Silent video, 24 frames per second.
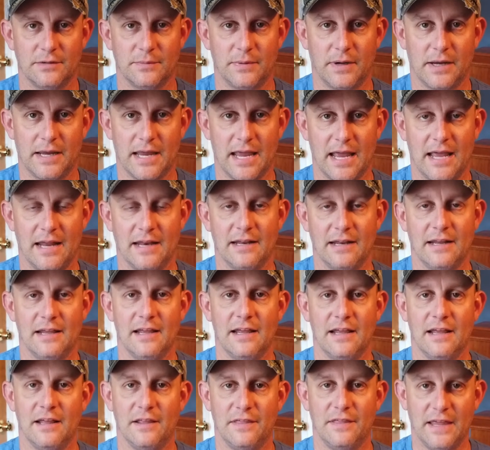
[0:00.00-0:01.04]
But Again,
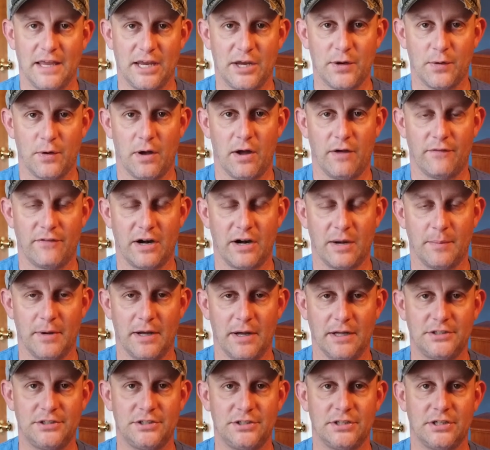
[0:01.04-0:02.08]
thank you all very
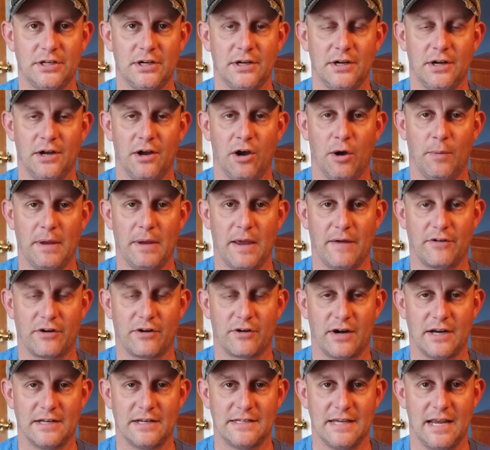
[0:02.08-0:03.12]
much. Hope you have a
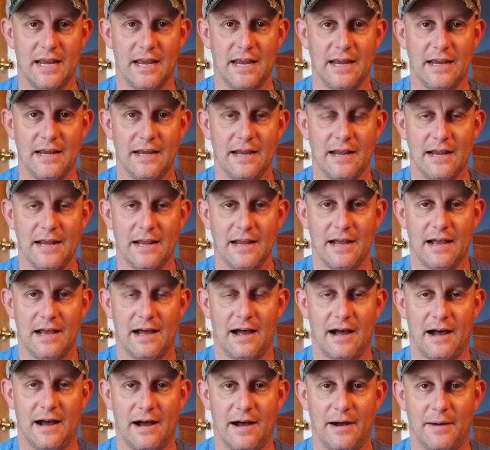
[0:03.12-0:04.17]
great day.
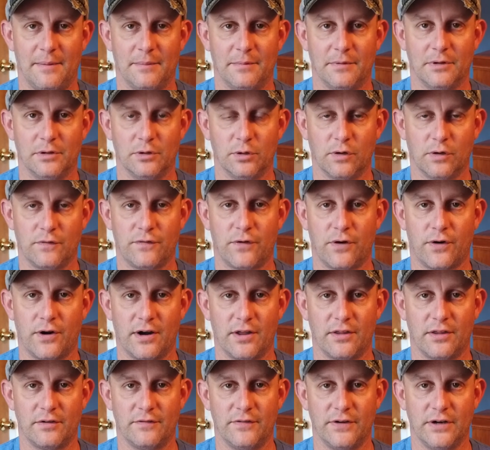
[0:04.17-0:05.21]
Um, look for
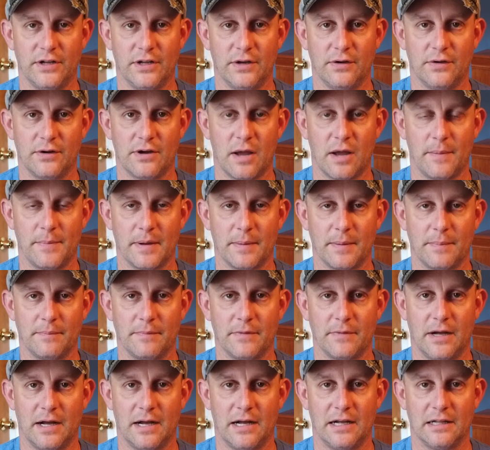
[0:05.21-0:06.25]
another video
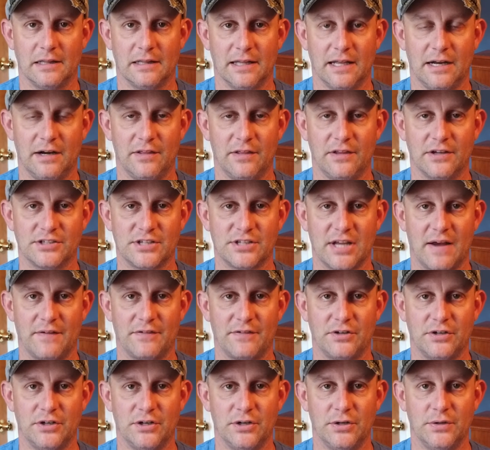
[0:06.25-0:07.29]
coming uh, later this
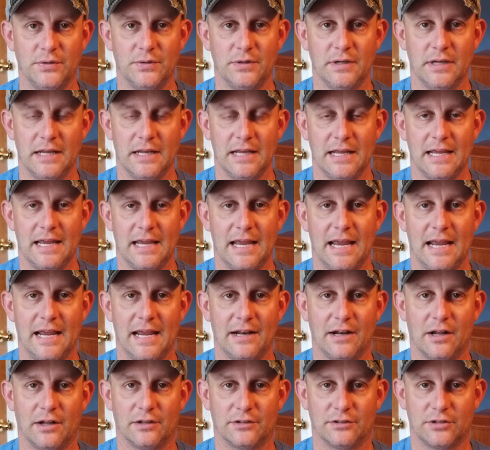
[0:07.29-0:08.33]
afternoon,
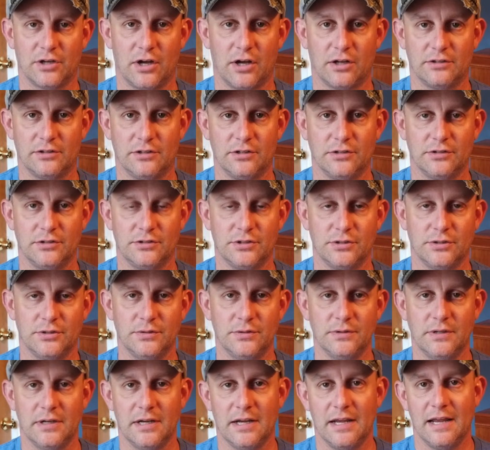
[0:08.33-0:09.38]
and I'll talk to you
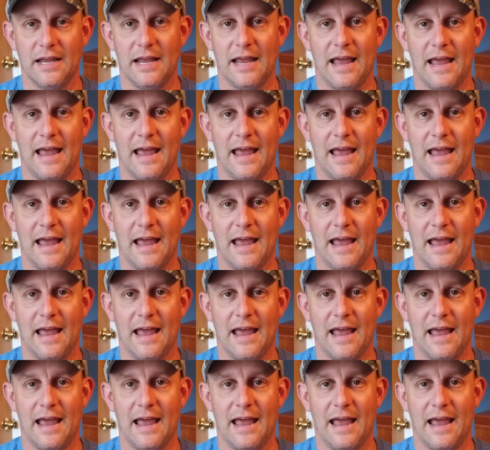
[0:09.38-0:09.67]
soon.